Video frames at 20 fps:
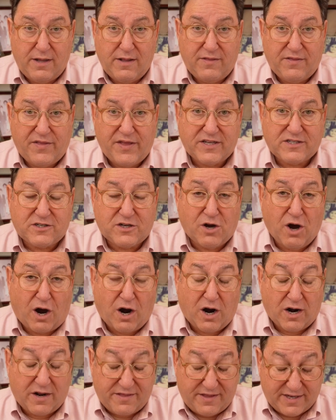This
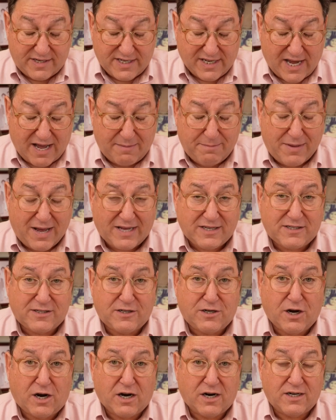guard, this Hamas
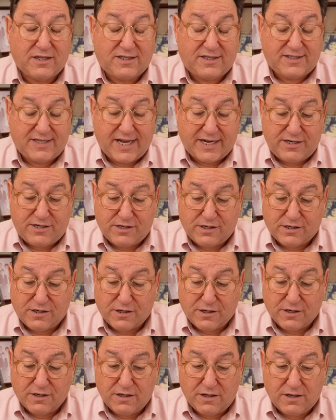guard, said to
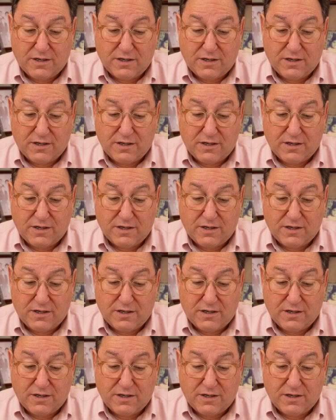her,